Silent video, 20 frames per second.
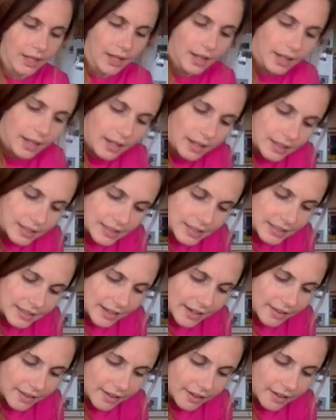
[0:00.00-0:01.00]
And
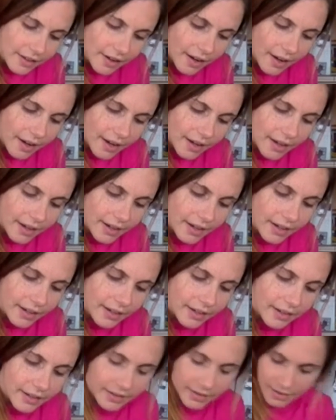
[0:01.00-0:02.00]
another eye.
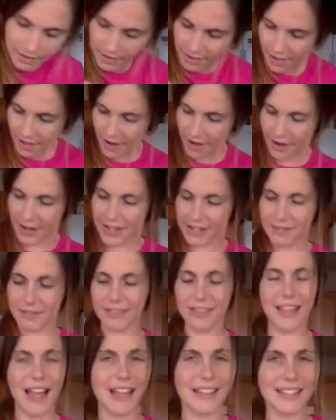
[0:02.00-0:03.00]
All right,
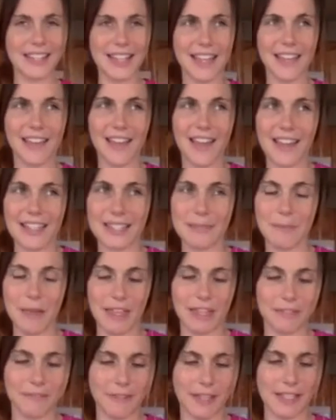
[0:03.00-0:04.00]
last thing, a
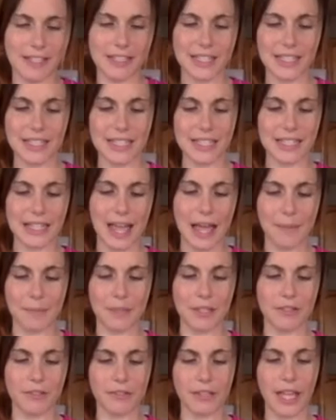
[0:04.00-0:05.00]
smiley face, because he's a
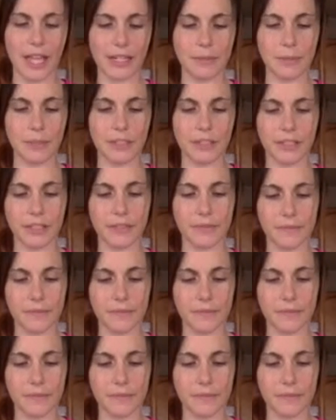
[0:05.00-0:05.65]
happy little caterpillar.